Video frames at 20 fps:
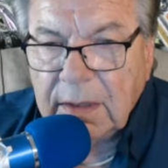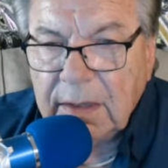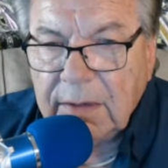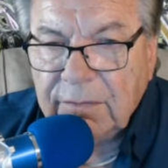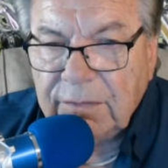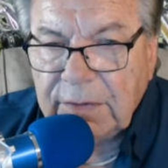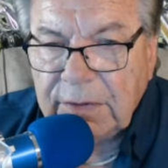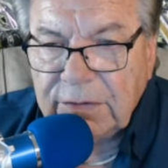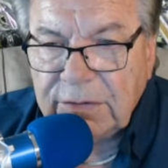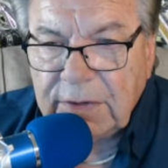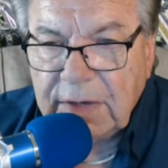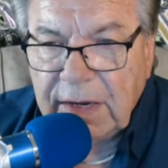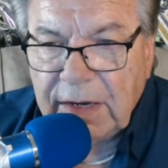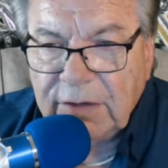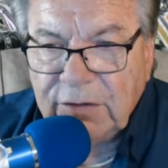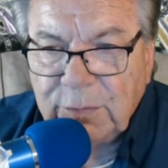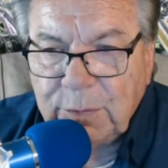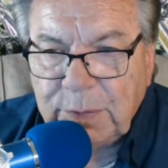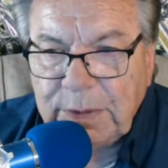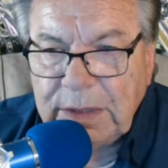If there's
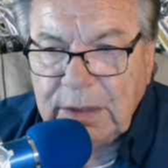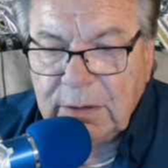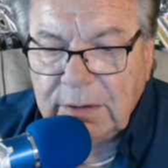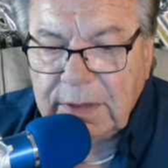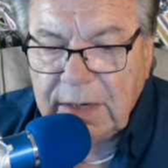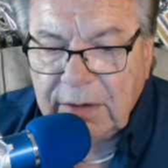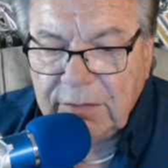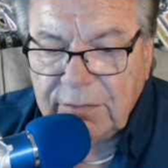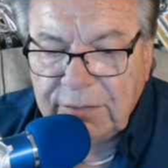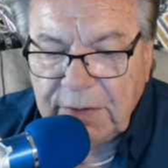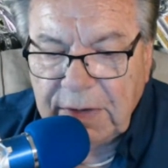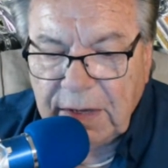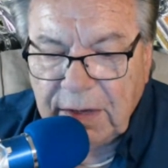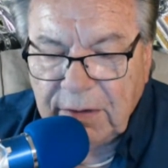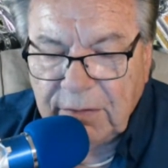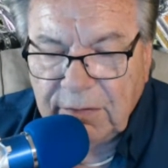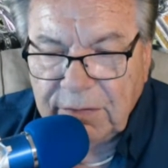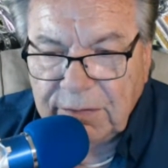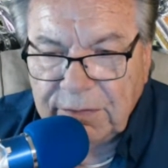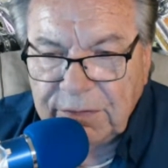a SP on that
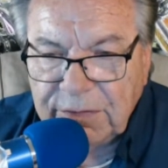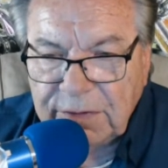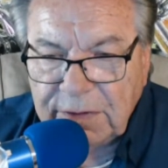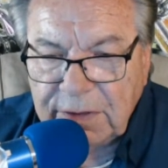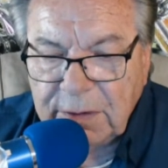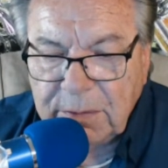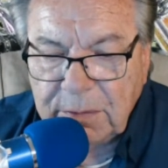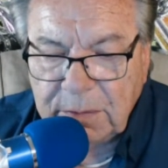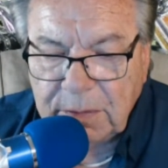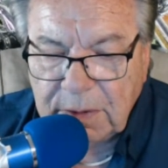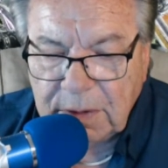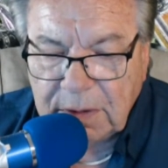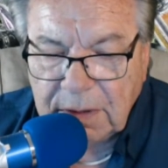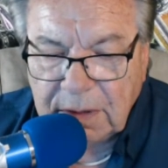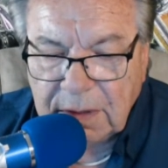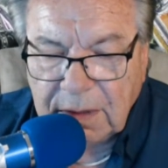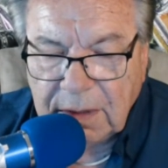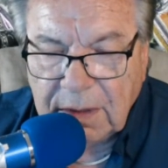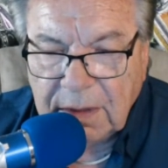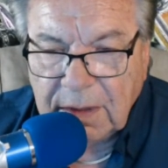valve stem
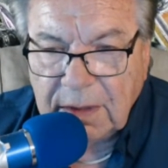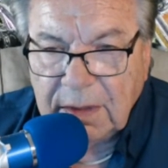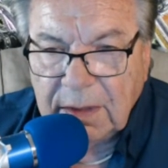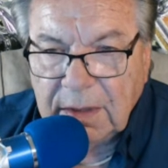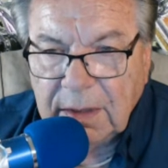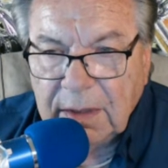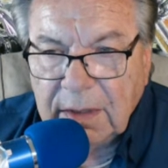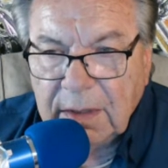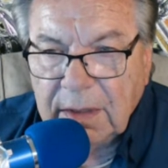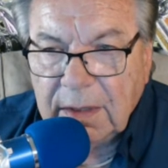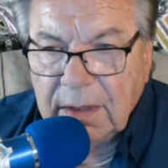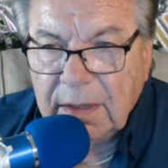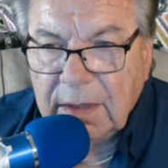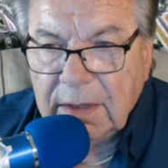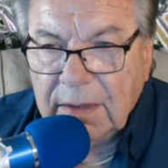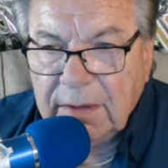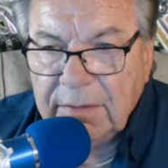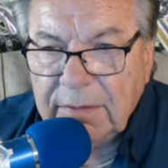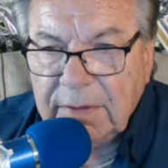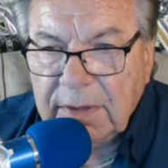
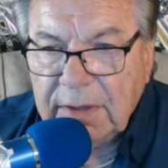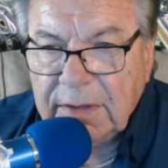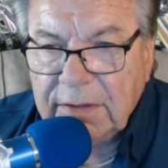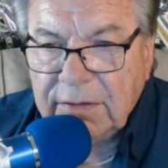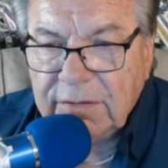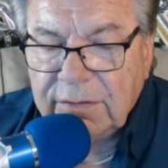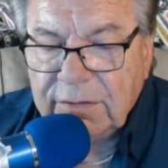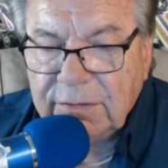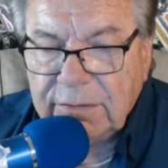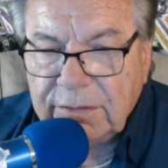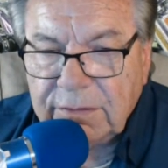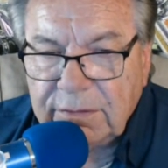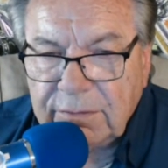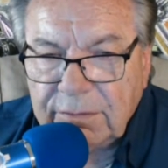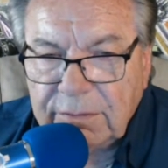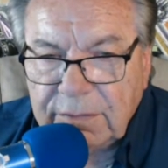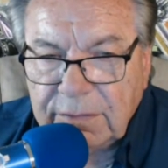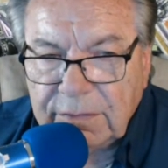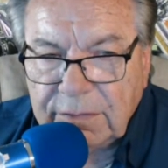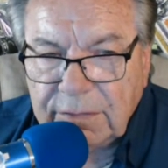and it's
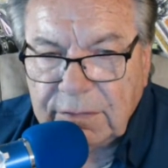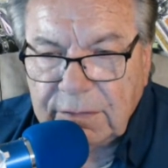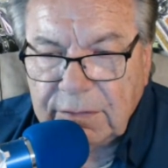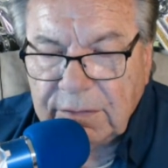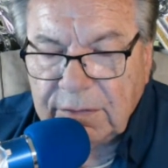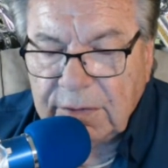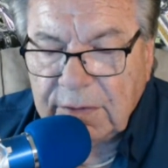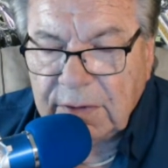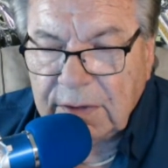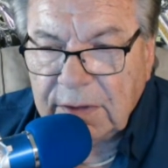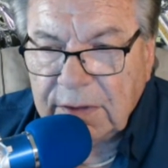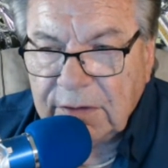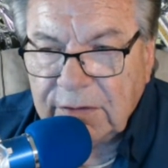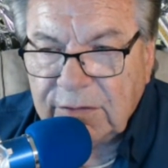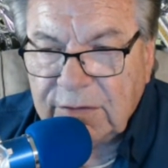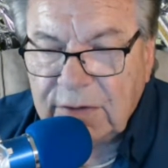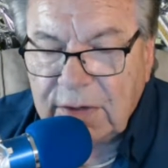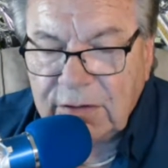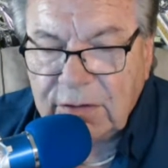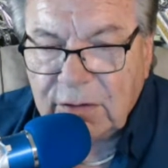
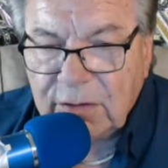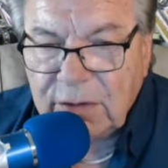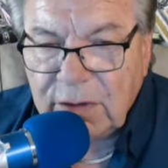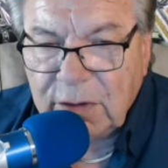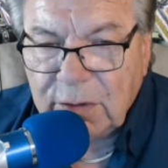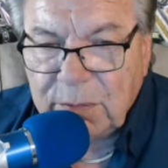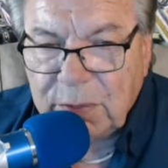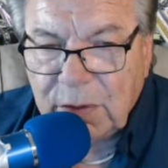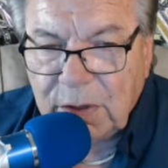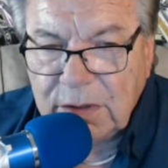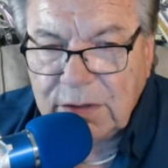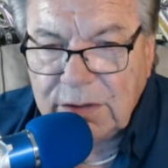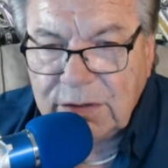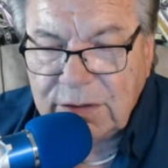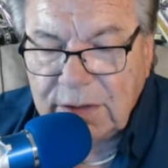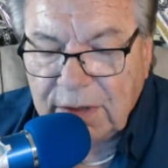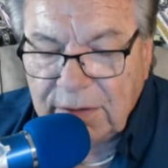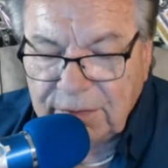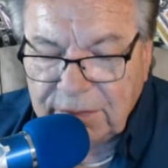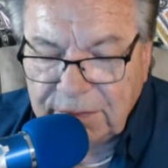sitting on your parts
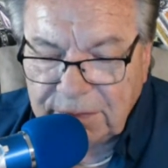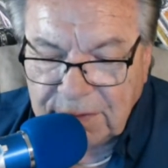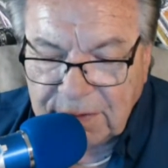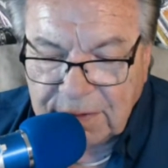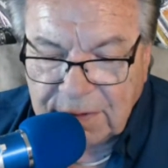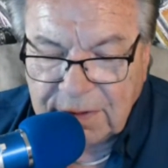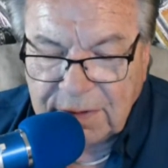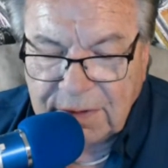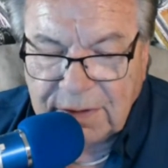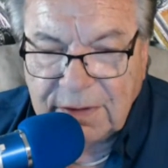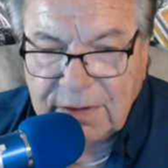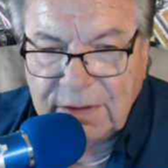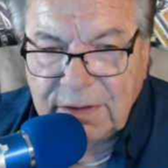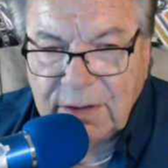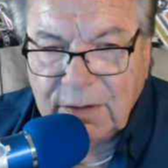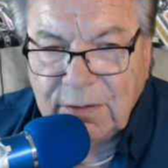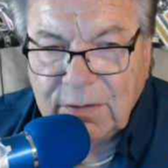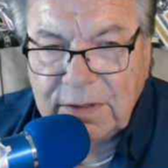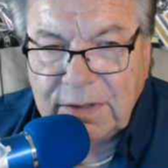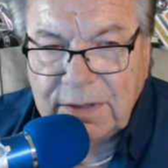shelf,
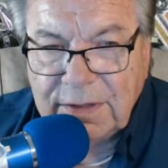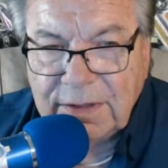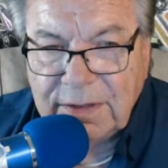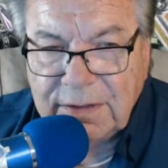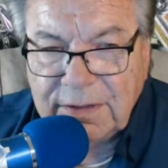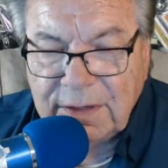throw it in the